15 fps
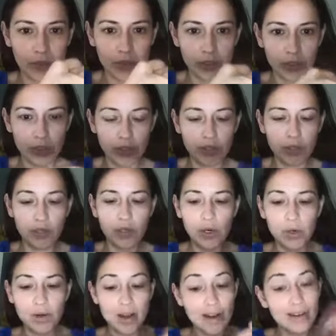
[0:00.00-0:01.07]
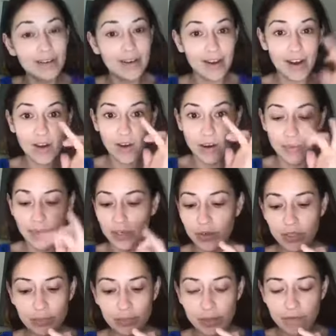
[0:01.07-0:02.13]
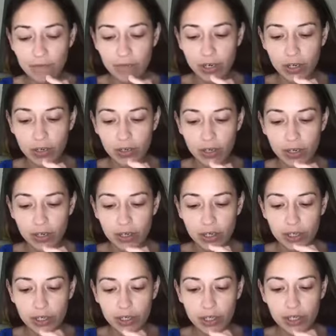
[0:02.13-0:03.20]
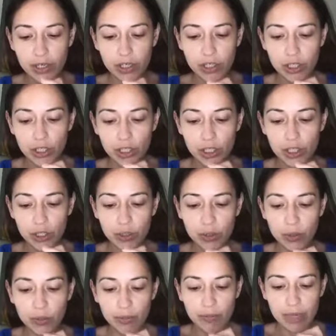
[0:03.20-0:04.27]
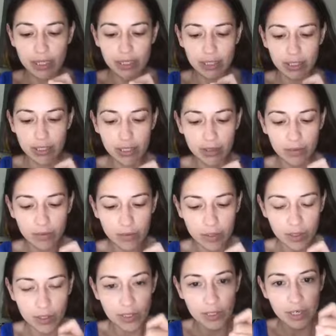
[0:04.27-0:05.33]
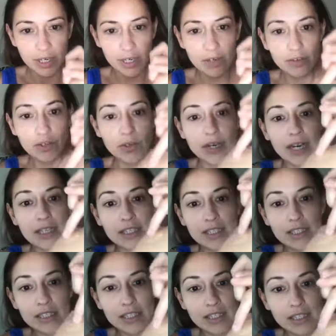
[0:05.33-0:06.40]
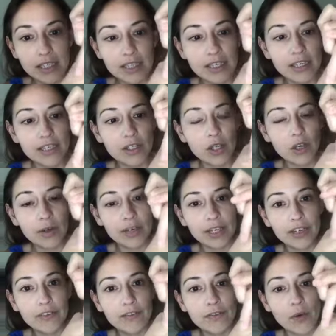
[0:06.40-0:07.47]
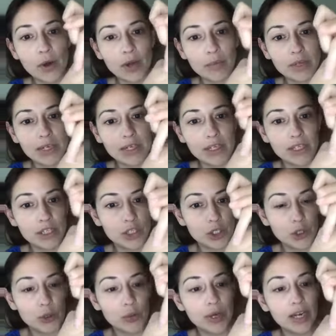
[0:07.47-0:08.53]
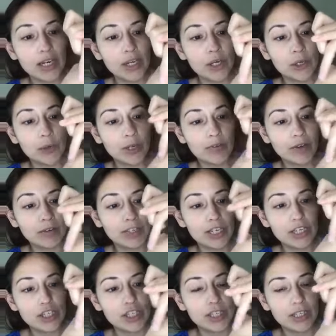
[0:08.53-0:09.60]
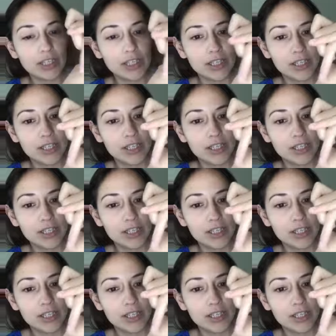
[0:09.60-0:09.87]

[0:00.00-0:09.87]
So there you go. And now I'm going to use my finger just to mix it. And you guys can see it's already forming into a liquid foundation.